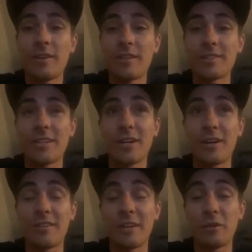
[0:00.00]
because I
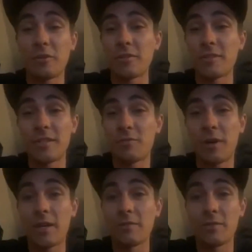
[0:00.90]
got Elka Stage
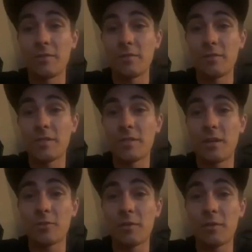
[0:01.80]
5's
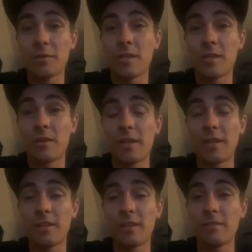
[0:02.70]
stock travel stuff
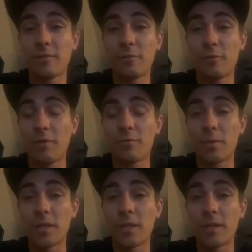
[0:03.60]
like right from
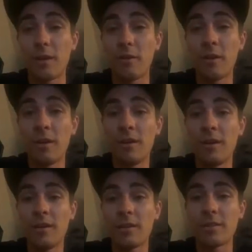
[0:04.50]
the get go,
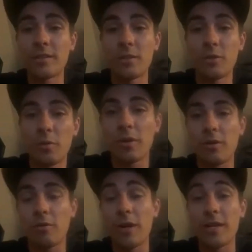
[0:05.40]
because I knew I wanted
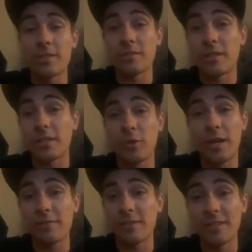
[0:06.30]
to race. I was like, dude, I
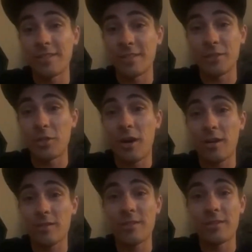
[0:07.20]
have to at least get
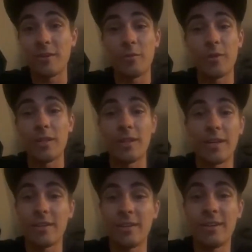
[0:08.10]
shocks. You know what I mean?
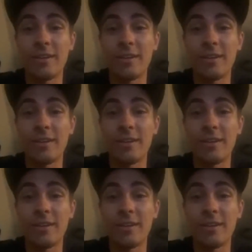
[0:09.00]
Like,